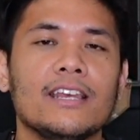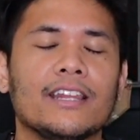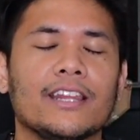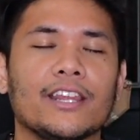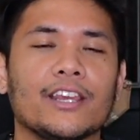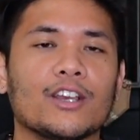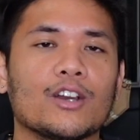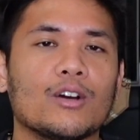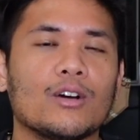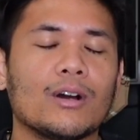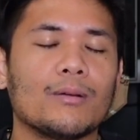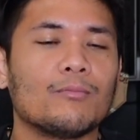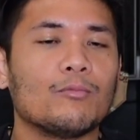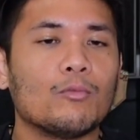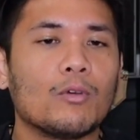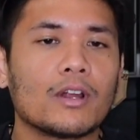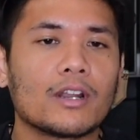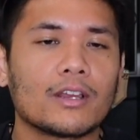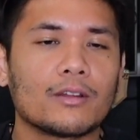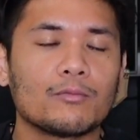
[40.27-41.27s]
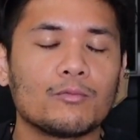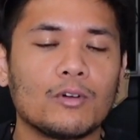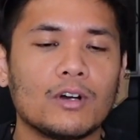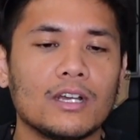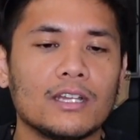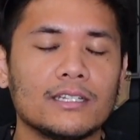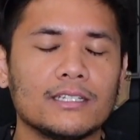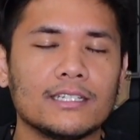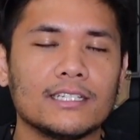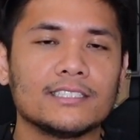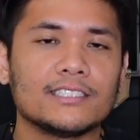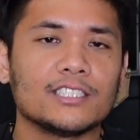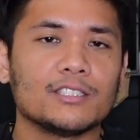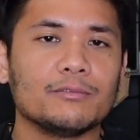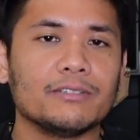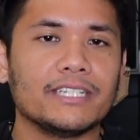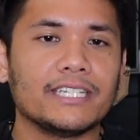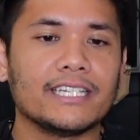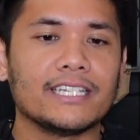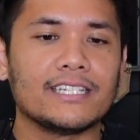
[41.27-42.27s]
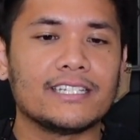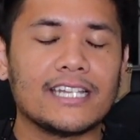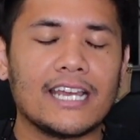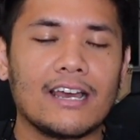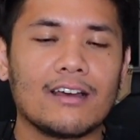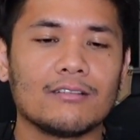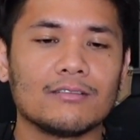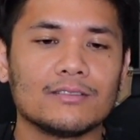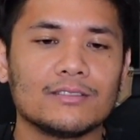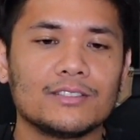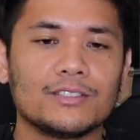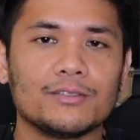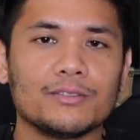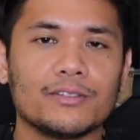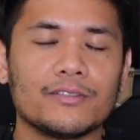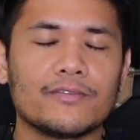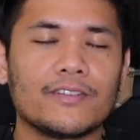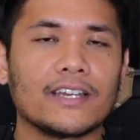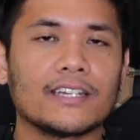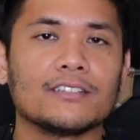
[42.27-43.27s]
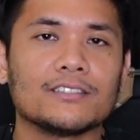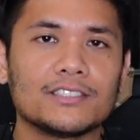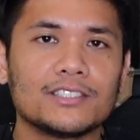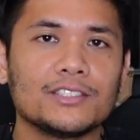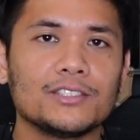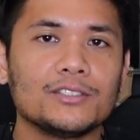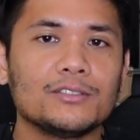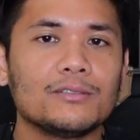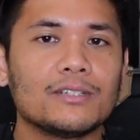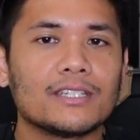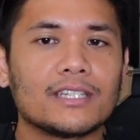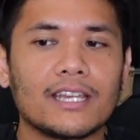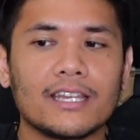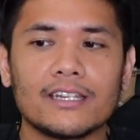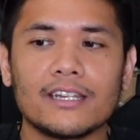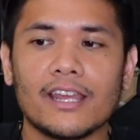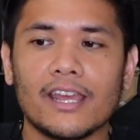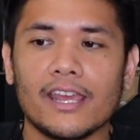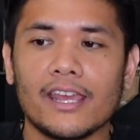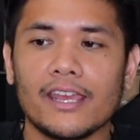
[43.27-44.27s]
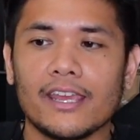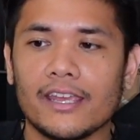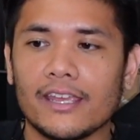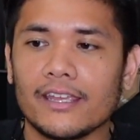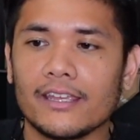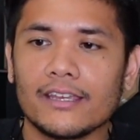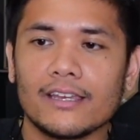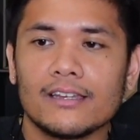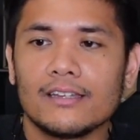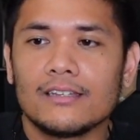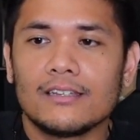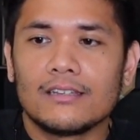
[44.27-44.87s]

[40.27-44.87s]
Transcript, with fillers: They go up one on one until we get down to the final two, and then a